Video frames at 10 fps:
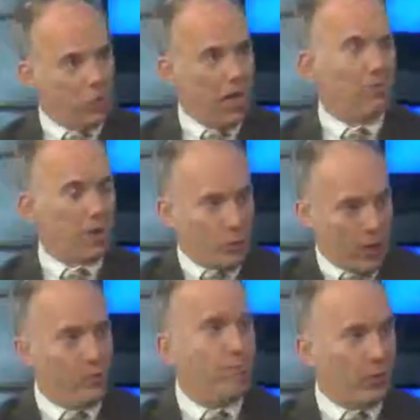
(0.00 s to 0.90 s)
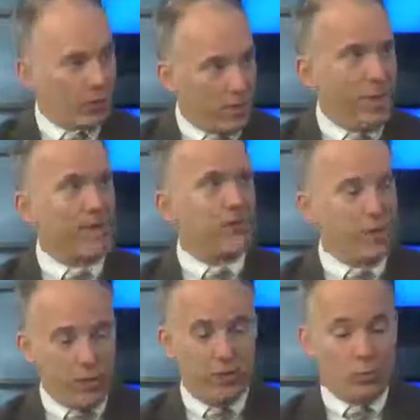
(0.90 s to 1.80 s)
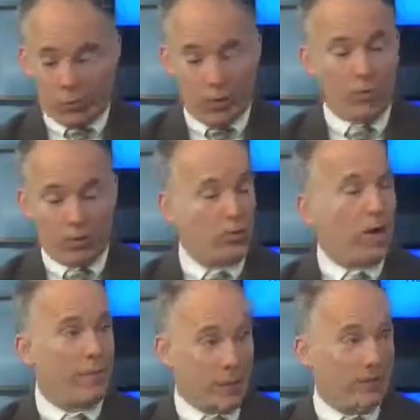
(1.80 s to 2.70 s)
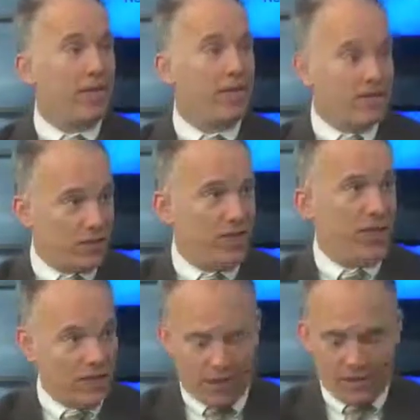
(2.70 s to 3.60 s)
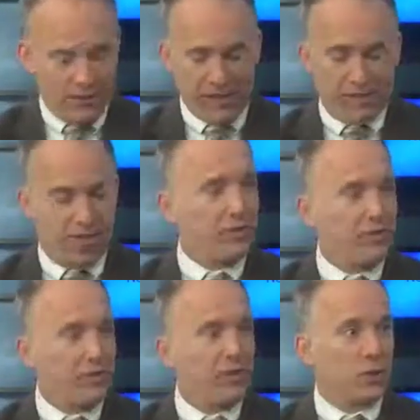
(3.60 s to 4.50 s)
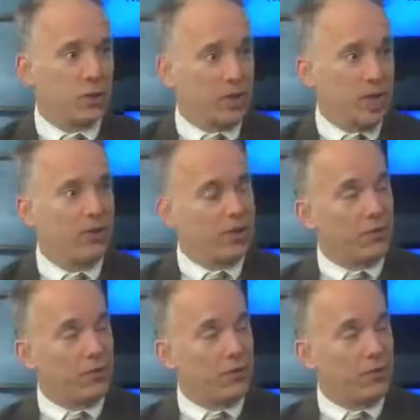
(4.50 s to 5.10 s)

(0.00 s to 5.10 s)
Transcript: I'm going to want to be able to come back to you, and we're both going to want to be able to say that these different things were done.